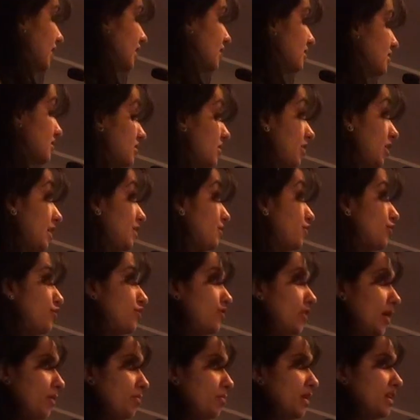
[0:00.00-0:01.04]
guess for
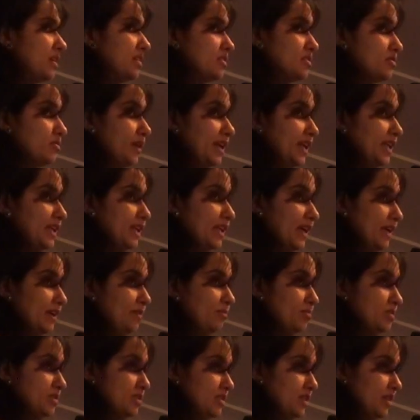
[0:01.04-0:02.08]
pharma it's
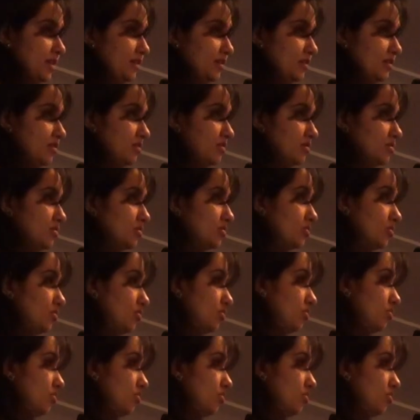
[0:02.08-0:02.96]
29%. So